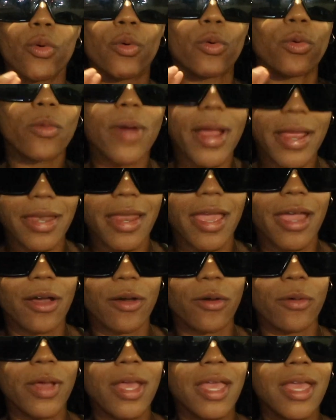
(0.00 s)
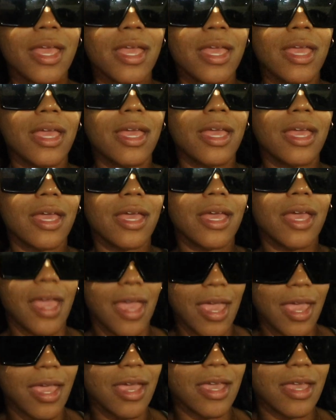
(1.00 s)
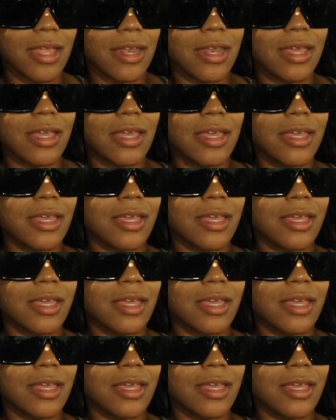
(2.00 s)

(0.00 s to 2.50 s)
right now. And